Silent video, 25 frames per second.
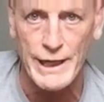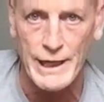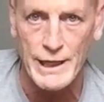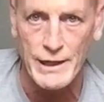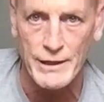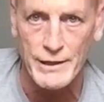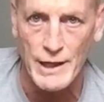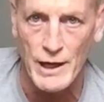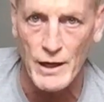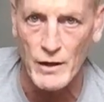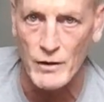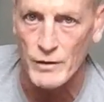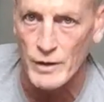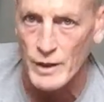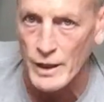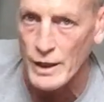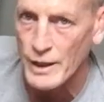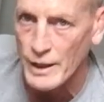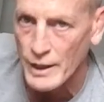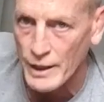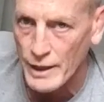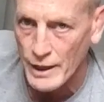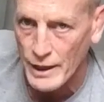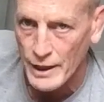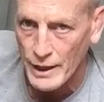hand out
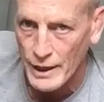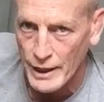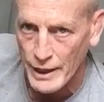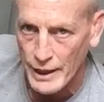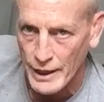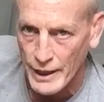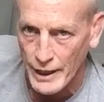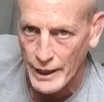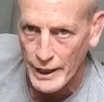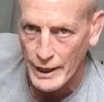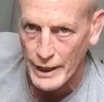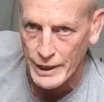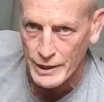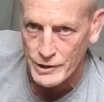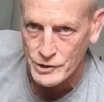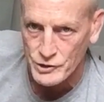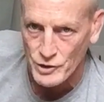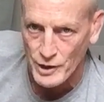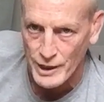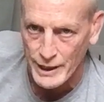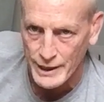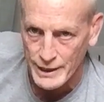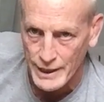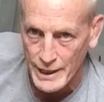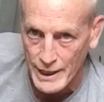and
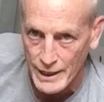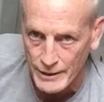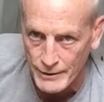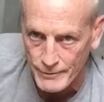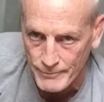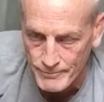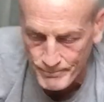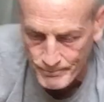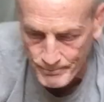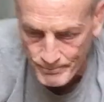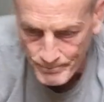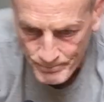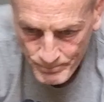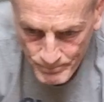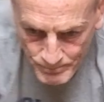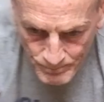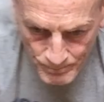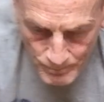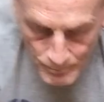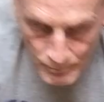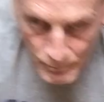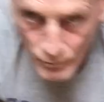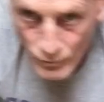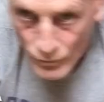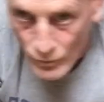try again,
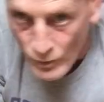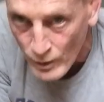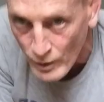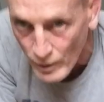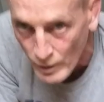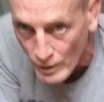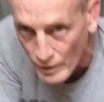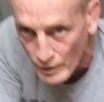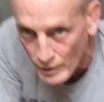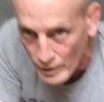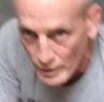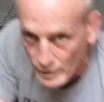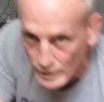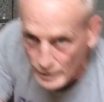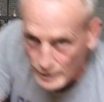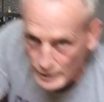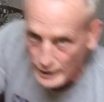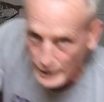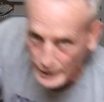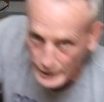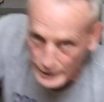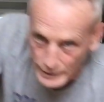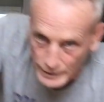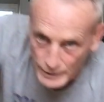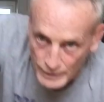
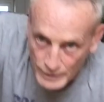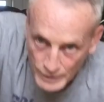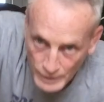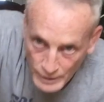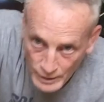okay?